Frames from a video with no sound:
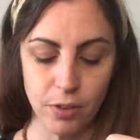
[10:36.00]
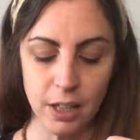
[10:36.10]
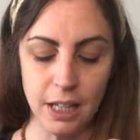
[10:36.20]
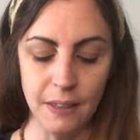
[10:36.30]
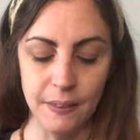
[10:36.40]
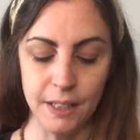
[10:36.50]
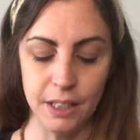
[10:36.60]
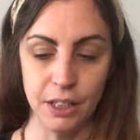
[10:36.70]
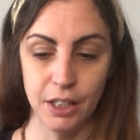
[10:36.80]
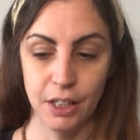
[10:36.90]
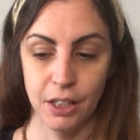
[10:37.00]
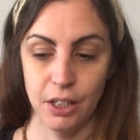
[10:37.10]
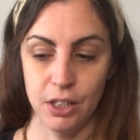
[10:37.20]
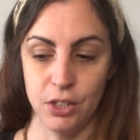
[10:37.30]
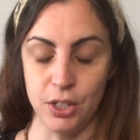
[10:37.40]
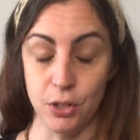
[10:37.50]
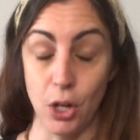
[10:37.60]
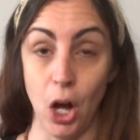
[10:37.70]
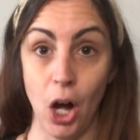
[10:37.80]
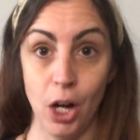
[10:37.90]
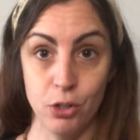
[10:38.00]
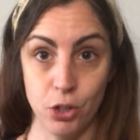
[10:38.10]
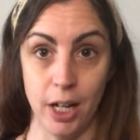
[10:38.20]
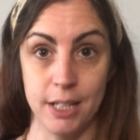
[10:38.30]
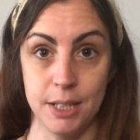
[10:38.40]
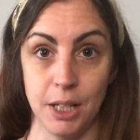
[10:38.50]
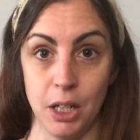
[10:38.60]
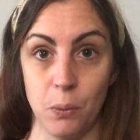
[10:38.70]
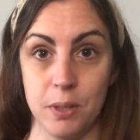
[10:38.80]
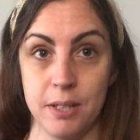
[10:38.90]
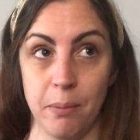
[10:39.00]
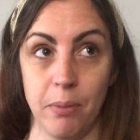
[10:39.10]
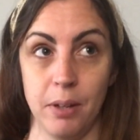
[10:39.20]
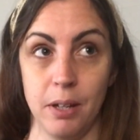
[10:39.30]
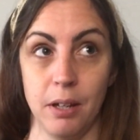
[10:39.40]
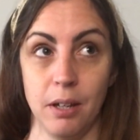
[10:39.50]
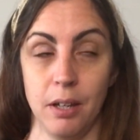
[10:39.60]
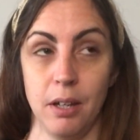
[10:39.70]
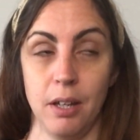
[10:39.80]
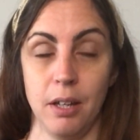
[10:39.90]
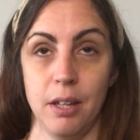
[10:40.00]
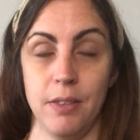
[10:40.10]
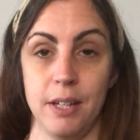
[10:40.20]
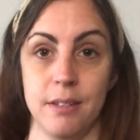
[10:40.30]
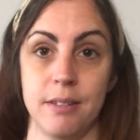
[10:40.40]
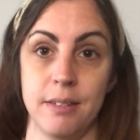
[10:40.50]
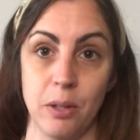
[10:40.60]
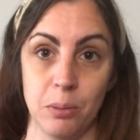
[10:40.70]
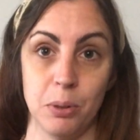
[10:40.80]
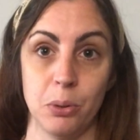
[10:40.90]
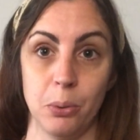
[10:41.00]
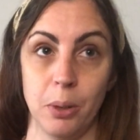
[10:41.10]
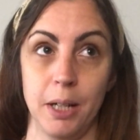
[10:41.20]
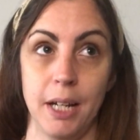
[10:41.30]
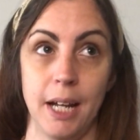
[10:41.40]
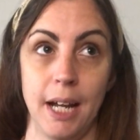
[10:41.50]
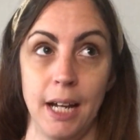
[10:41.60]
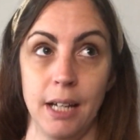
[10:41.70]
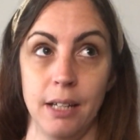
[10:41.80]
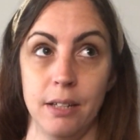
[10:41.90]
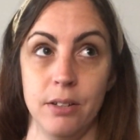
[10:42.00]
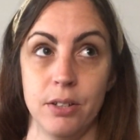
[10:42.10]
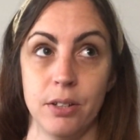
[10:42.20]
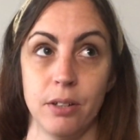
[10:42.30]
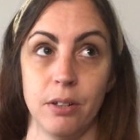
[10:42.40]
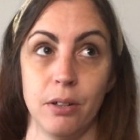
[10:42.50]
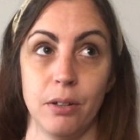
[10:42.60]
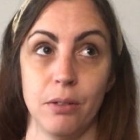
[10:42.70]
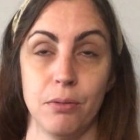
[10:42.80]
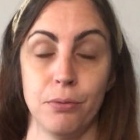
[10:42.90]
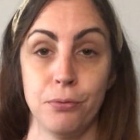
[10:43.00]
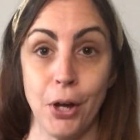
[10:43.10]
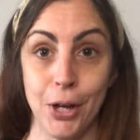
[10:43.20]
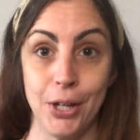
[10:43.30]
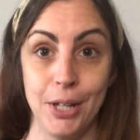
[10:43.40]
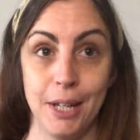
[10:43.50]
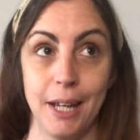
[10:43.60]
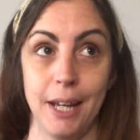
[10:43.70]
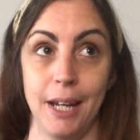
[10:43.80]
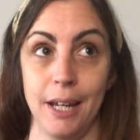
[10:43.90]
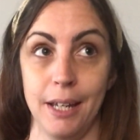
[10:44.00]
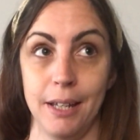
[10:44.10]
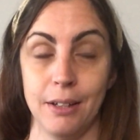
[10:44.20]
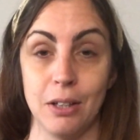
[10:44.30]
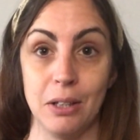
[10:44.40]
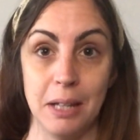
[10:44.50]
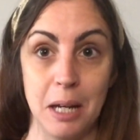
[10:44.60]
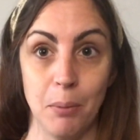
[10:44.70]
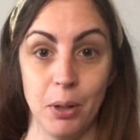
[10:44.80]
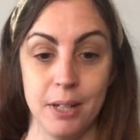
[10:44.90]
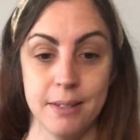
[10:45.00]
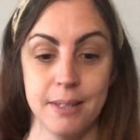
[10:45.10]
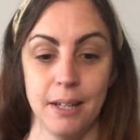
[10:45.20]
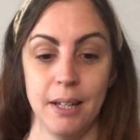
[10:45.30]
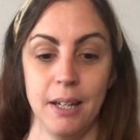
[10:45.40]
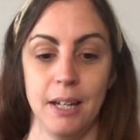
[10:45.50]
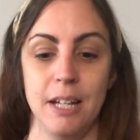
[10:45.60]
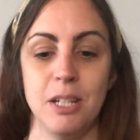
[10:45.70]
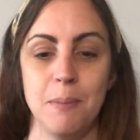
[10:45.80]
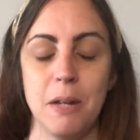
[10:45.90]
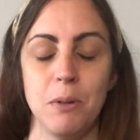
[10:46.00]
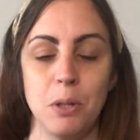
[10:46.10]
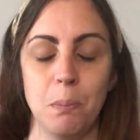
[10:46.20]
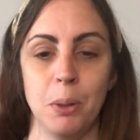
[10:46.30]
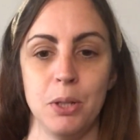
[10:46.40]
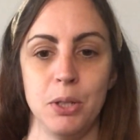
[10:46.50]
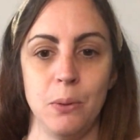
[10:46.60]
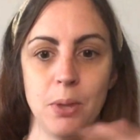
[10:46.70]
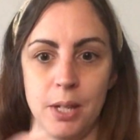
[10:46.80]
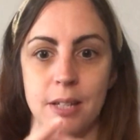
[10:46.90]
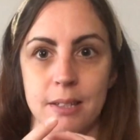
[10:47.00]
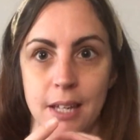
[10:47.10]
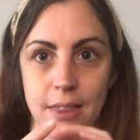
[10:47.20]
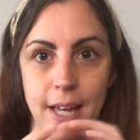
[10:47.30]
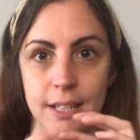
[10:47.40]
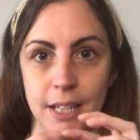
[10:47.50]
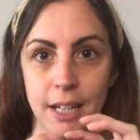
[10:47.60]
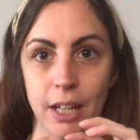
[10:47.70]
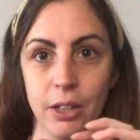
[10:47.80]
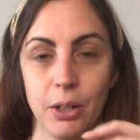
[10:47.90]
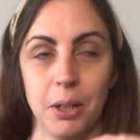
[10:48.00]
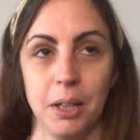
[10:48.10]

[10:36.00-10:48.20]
And then she's contrasting it with something that is celebratory and fun and glamorous. And to me, when you put two things like that together,